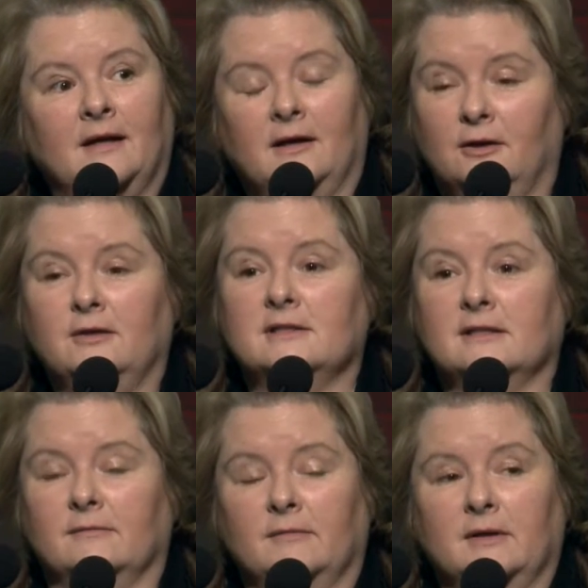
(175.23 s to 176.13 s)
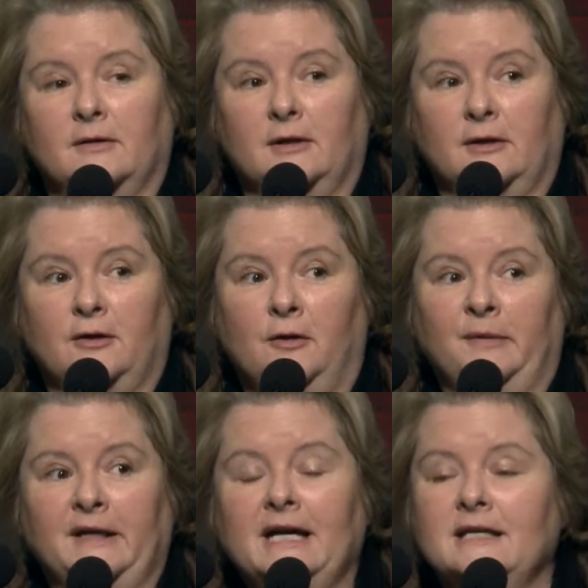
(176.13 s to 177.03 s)
I know that's a
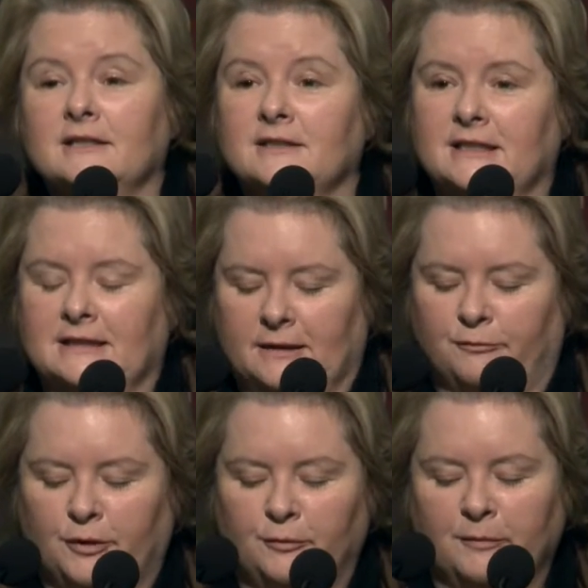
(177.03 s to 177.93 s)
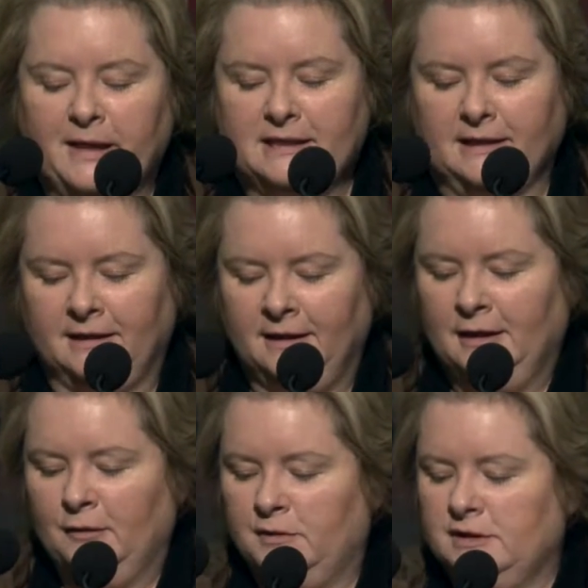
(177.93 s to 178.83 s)
complicated and a problematic
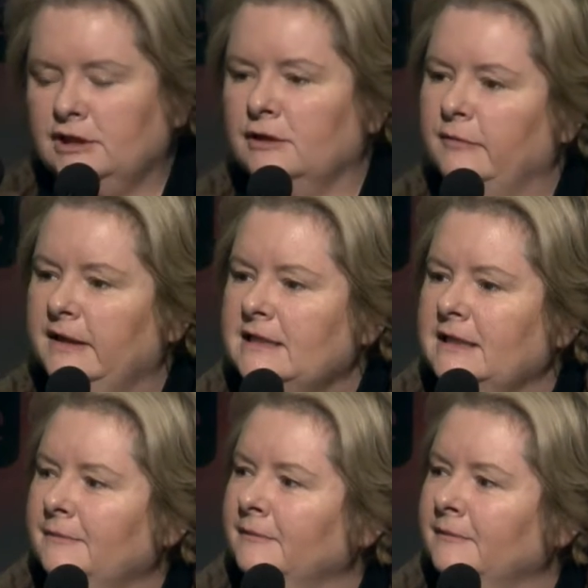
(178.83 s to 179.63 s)
position, but